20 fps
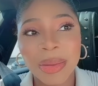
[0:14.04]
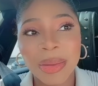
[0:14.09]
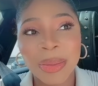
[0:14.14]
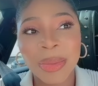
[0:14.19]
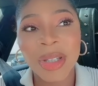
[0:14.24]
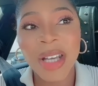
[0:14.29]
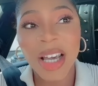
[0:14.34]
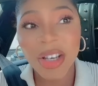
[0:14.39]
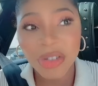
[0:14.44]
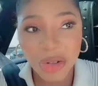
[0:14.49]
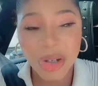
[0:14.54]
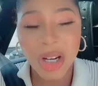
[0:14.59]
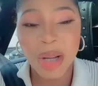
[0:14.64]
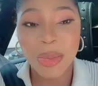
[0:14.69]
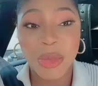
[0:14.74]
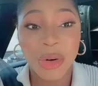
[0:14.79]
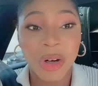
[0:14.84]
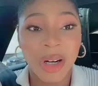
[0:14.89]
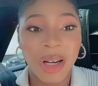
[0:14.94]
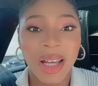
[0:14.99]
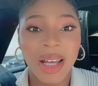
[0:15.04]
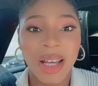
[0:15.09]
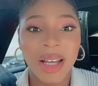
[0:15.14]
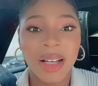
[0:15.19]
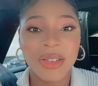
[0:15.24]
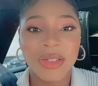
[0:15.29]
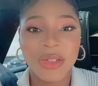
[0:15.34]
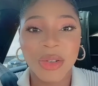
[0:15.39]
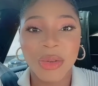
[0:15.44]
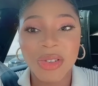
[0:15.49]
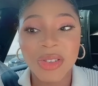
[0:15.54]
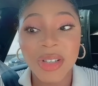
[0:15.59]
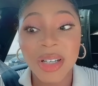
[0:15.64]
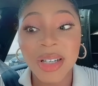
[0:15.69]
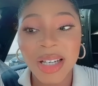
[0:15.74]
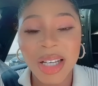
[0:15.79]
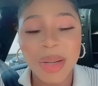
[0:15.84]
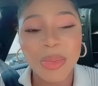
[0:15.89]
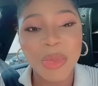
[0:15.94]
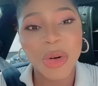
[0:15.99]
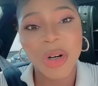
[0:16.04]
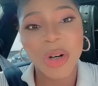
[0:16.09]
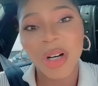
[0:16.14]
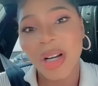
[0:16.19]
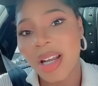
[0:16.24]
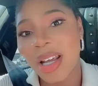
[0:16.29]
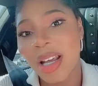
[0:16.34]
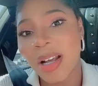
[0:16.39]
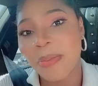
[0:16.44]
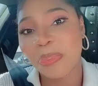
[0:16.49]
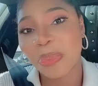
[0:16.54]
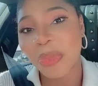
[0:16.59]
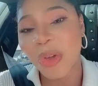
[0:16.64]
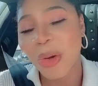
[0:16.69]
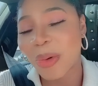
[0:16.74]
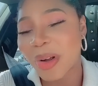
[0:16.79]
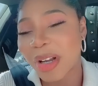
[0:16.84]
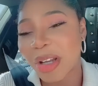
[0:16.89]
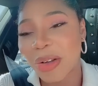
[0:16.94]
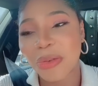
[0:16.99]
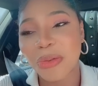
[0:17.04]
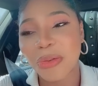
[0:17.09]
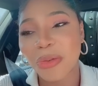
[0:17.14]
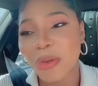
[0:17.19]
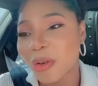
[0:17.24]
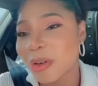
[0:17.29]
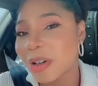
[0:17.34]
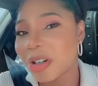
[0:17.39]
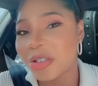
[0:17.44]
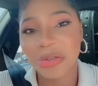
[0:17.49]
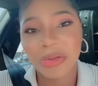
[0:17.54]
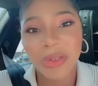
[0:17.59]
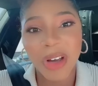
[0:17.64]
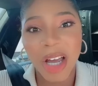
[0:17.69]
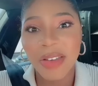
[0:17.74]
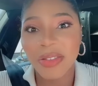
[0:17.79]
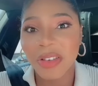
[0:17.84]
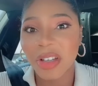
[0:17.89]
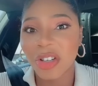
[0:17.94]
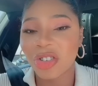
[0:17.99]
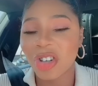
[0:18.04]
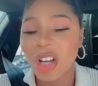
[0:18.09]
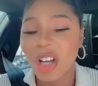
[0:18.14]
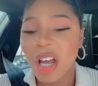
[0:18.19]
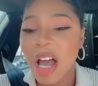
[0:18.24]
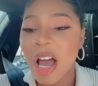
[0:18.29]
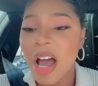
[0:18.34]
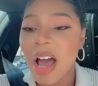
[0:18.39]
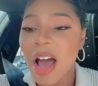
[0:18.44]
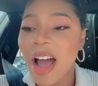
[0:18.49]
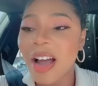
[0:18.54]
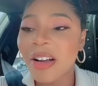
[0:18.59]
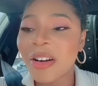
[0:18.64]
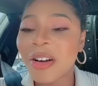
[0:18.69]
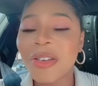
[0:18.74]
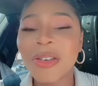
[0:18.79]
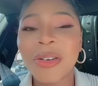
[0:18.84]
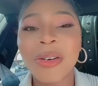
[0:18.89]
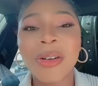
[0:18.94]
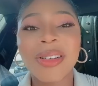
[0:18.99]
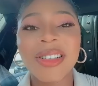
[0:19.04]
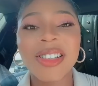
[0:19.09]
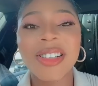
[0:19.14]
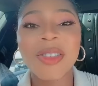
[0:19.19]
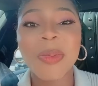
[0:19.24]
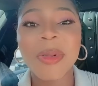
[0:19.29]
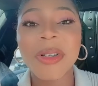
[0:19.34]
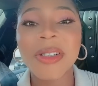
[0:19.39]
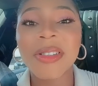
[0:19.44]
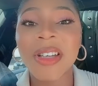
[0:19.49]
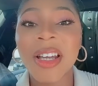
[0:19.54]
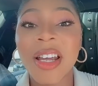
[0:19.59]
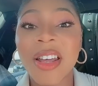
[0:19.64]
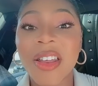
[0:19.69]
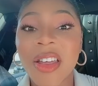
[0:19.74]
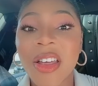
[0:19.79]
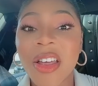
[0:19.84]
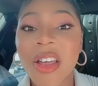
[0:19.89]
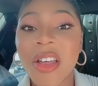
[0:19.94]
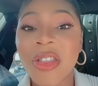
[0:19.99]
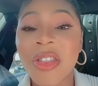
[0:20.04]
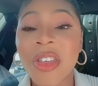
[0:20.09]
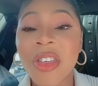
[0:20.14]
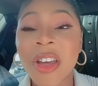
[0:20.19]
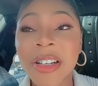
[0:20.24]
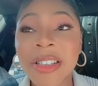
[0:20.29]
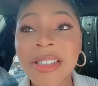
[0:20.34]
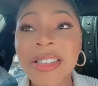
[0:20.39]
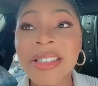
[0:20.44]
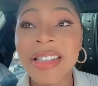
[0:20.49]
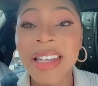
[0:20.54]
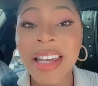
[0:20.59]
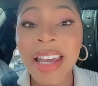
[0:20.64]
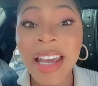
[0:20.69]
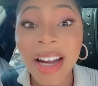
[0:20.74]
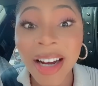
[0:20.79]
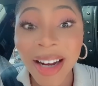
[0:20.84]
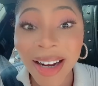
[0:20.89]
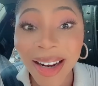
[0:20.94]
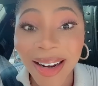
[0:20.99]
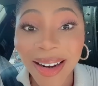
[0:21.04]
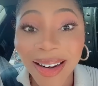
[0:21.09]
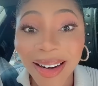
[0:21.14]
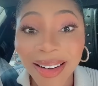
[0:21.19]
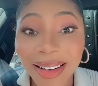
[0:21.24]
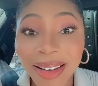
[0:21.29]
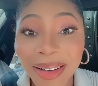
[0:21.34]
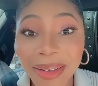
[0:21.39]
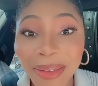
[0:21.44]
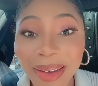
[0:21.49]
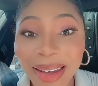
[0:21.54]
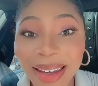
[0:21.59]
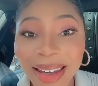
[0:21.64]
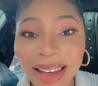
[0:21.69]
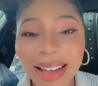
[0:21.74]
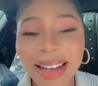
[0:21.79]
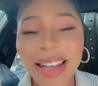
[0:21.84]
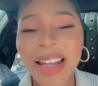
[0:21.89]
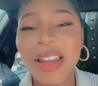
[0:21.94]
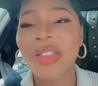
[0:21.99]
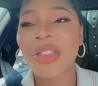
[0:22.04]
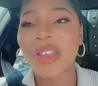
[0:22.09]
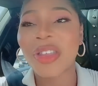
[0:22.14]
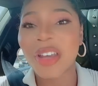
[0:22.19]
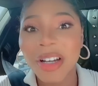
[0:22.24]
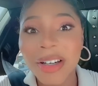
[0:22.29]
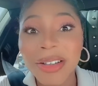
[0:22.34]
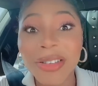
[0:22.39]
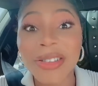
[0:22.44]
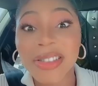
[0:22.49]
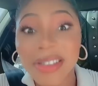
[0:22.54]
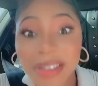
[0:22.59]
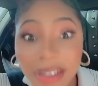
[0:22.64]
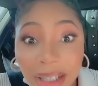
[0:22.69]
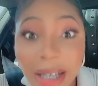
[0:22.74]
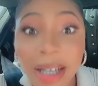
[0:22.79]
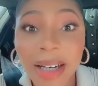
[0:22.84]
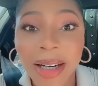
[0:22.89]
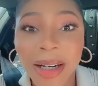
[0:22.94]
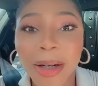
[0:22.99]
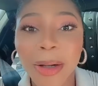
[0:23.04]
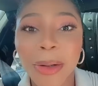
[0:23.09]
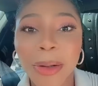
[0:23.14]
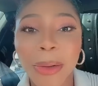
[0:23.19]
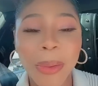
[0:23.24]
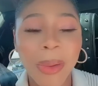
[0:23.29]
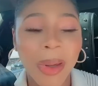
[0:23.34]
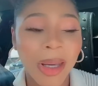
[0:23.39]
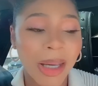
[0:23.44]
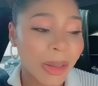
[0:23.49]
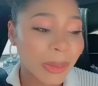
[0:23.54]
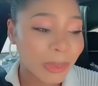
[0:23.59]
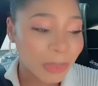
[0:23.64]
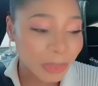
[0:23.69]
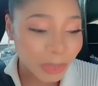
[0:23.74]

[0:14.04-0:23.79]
yesterday morning, so Sunday morning, around like four-ish, five-ish, I heard the Holy Spirit say, They're scared, okay? Like they're scared, okay?